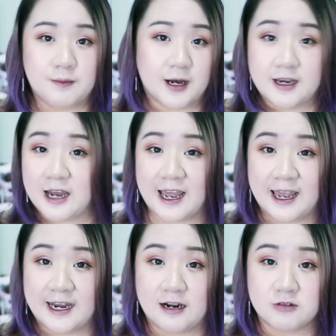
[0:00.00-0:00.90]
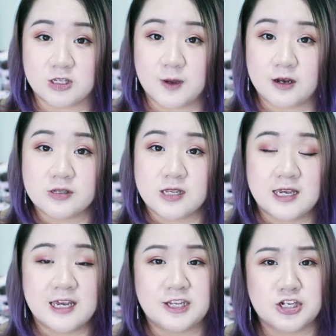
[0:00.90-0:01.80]
But I hate how it smells.
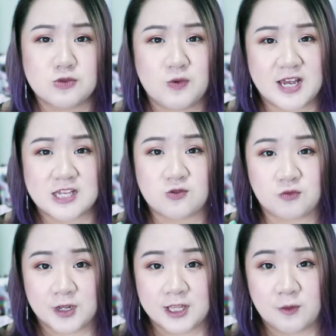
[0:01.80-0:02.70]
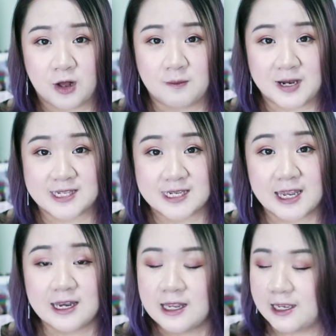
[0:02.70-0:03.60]
It just wears really well on my
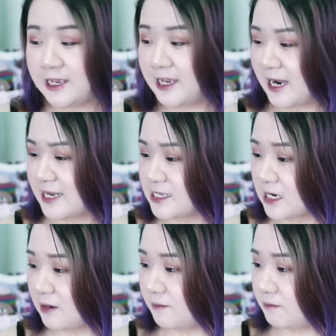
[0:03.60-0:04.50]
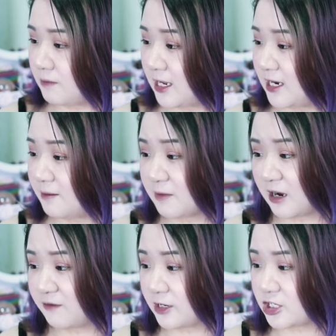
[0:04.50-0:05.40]
skin. It has like a medium
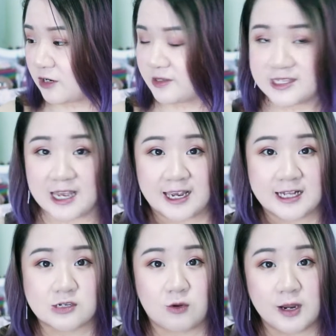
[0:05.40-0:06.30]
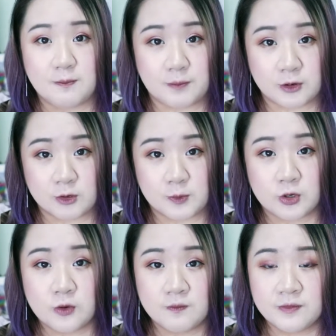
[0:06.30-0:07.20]
coverage, I would say. It's quite
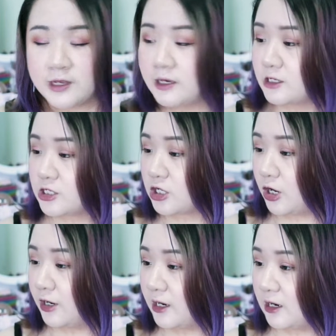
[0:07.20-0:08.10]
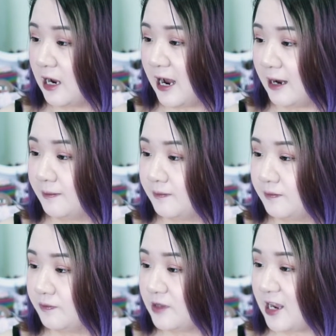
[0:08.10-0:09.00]
buildable. So
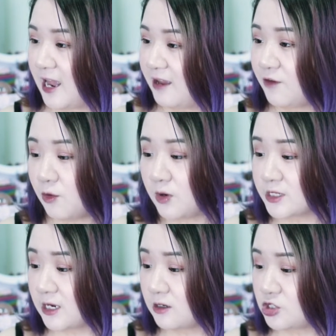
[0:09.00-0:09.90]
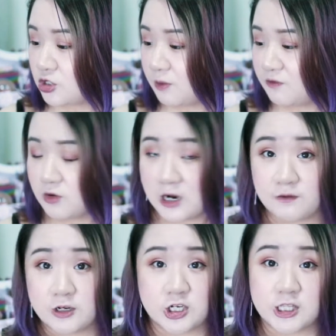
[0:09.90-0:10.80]
yeah, if you want something super full
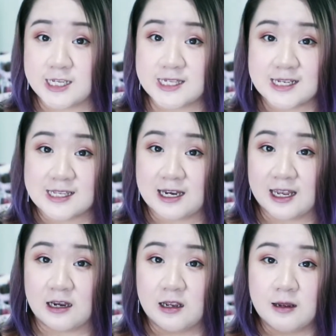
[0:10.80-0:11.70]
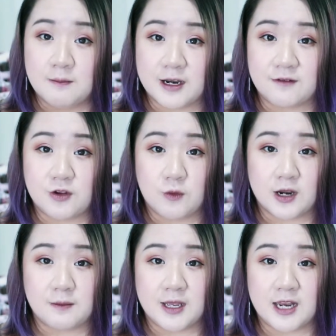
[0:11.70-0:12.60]
coverage, this isn't it. But if you
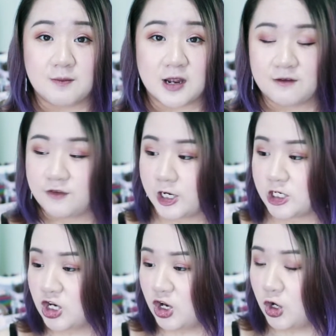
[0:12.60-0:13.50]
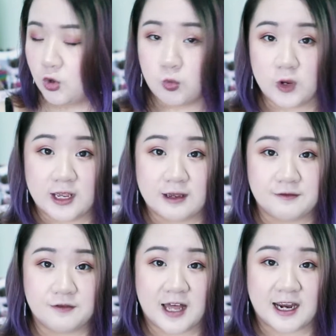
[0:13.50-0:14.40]
want a medium coverage
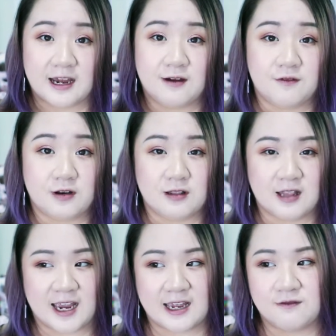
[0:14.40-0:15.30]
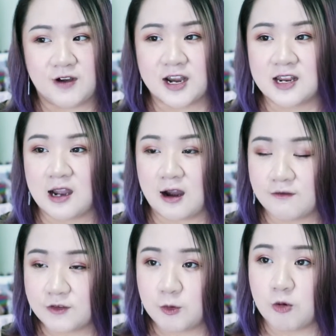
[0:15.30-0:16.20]
with like a very
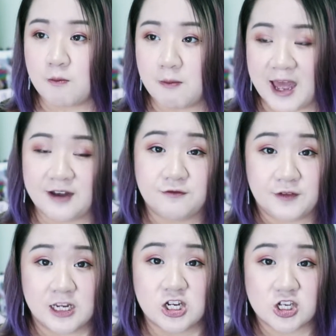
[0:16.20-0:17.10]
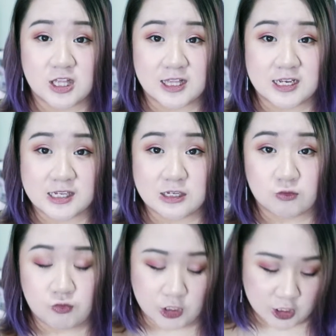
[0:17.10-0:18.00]
comfortable matte finish, then this
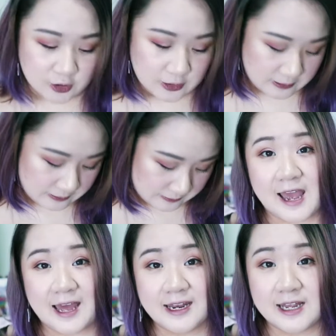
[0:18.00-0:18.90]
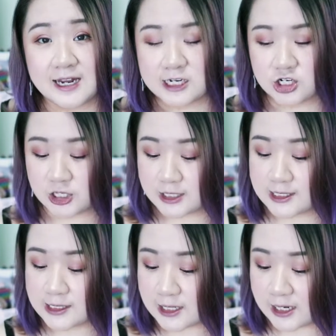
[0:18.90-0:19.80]
is really good. And in addition,
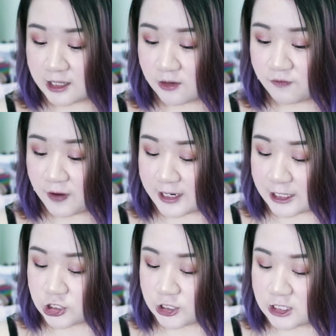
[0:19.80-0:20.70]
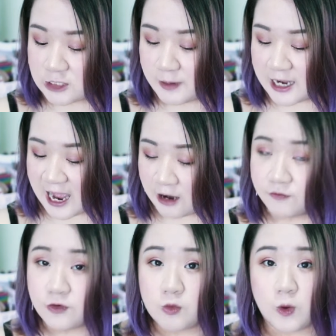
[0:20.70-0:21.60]
this is another foundation. It's been
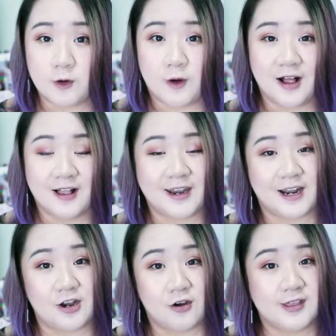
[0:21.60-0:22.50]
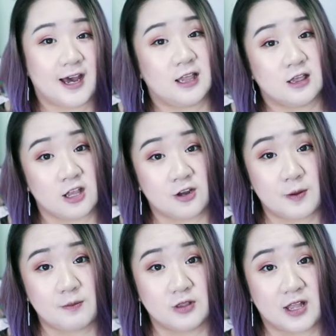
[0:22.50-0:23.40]
out for quite a while and I know that a lot of
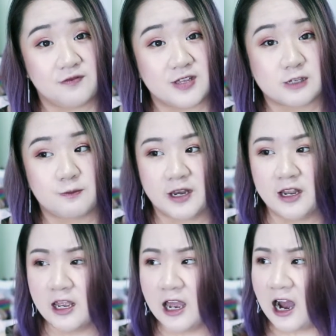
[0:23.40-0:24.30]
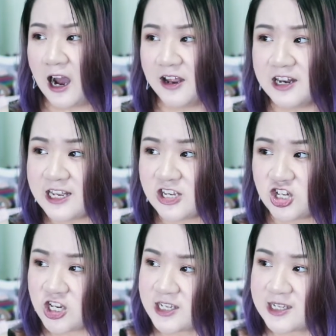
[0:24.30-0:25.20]
people love this, but I only
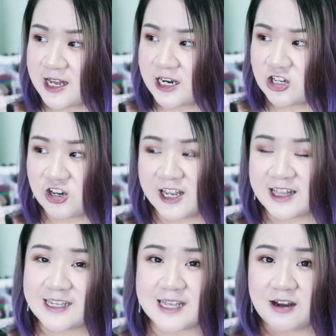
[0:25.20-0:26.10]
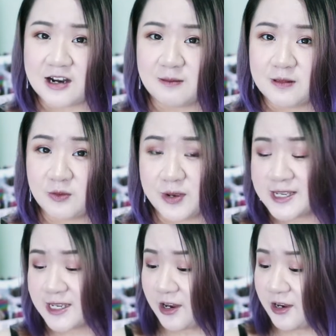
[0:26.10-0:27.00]
just started trying this out a couple of
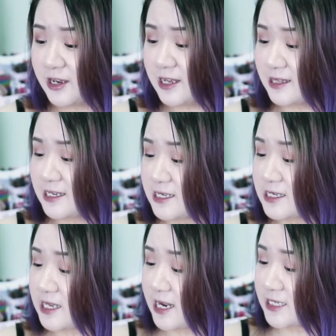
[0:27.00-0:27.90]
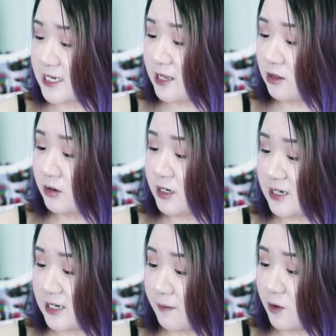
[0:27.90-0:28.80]
weeks ago. This is the Estee
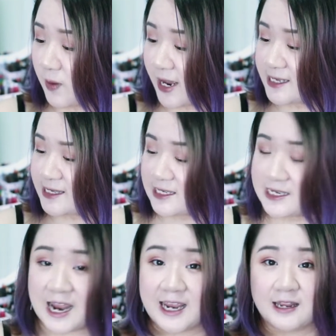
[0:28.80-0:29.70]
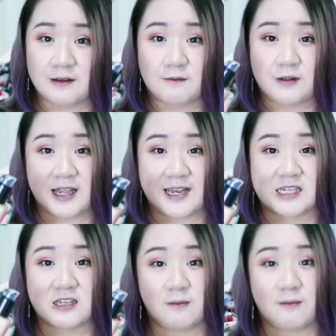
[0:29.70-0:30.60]
Lauder Double Wear Stay in
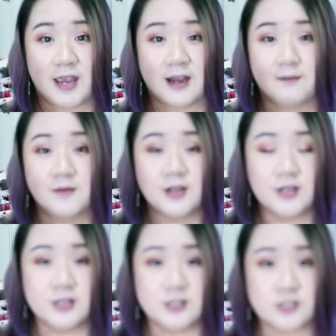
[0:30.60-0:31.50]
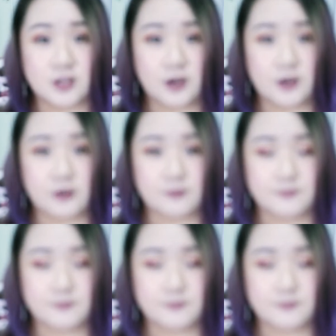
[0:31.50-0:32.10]
Place Makeup. So